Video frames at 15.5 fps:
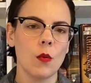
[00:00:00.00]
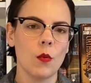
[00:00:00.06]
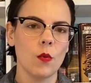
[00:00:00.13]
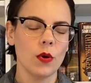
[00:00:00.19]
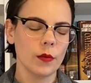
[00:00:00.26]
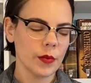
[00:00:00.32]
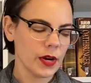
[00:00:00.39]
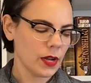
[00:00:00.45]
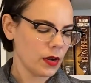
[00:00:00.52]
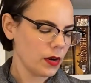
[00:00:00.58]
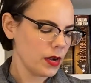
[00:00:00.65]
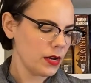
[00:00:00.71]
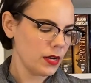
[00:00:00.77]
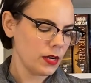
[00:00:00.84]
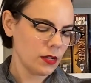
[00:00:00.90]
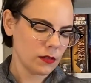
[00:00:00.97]
Warbreaker,
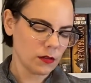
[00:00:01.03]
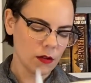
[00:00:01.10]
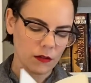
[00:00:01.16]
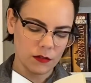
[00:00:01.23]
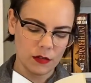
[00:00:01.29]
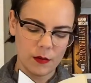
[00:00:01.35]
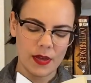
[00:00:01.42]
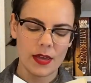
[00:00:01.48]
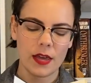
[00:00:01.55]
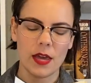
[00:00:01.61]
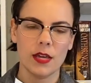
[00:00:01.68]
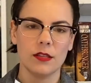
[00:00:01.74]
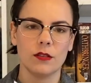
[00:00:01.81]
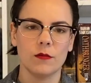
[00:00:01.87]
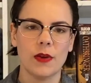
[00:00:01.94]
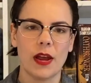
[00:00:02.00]
and it is also a
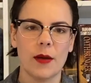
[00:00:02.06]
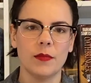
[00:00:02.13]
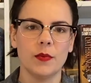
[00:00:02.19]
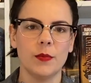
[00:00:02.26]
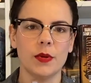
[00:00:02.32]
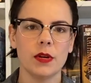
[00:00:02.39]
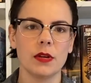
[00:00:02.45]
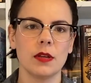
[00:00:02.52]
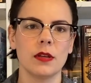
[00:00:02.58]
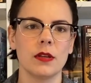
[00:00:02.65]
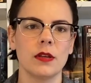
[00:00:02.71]
case wrapped book,